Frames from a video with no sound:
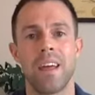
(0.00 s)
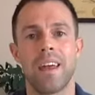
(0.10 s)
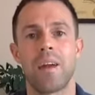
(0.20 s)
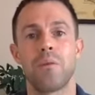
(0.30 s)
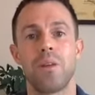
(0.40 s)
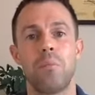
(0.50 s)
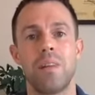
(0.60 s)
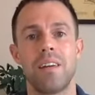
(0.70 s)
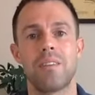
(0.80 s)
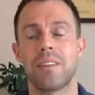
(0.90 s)
and I really
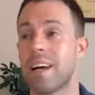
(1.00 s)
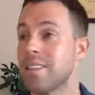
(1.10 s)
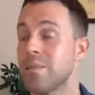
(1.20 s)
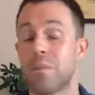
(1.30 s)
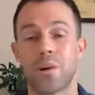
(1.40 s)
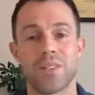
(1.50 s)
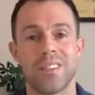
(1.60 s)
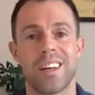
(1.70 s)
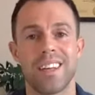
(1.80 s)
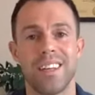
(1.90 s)
believe that that's the
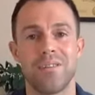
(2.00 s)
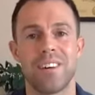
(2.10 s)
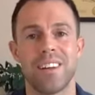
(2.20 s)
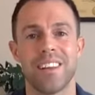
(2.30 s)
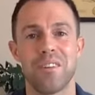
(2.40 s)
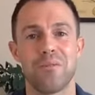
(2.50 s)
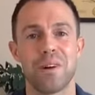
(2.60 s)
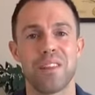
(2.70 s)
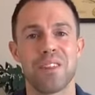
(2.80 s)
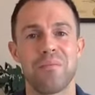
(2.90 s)
person that he fell in love
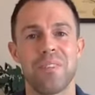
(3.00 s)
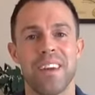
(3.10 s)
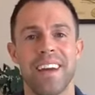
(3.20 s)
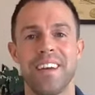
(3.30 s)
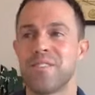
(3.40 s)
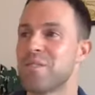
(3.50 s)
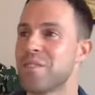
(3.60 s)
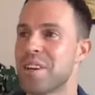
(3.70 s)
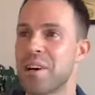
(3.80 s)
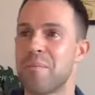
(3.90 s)
with.
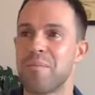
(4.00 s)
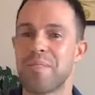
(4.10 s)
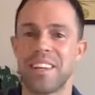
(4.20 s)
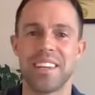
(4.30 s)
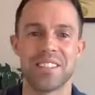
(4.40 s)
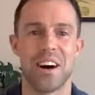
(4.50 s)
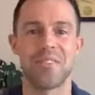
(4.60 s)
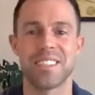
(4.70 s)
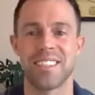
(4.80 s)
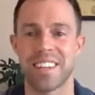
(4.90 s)
Andrew's in his
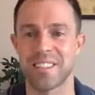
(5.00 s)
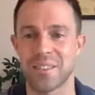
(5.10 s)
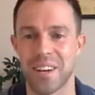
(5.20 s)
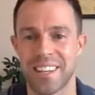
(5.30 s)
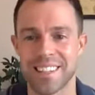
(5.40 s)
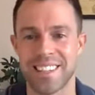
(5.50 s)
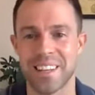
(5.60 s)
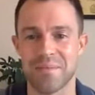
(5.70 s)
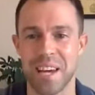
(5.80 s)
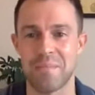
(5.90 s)
office next door. I can see
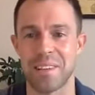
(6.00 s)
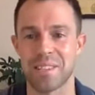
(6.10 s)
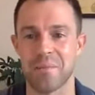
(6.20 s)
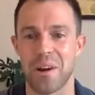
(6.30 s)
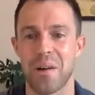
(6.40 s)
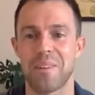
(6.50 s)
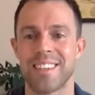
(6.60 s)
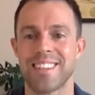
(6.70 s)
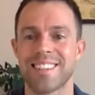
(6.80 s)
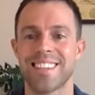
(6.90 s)
him typing some
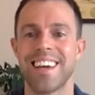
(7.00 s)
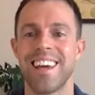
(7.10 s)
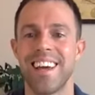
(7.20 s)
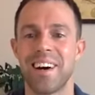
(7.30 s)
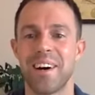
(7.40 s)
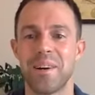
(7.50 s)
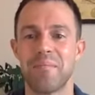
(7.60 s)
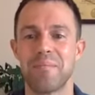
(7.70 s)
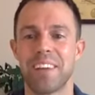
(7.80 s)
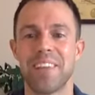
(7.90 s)
comments. I
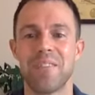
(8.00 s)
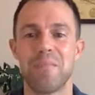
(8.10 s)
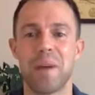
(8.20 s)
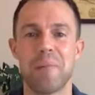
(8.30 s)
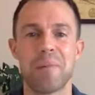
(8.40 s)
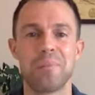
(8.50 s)
love you, babe.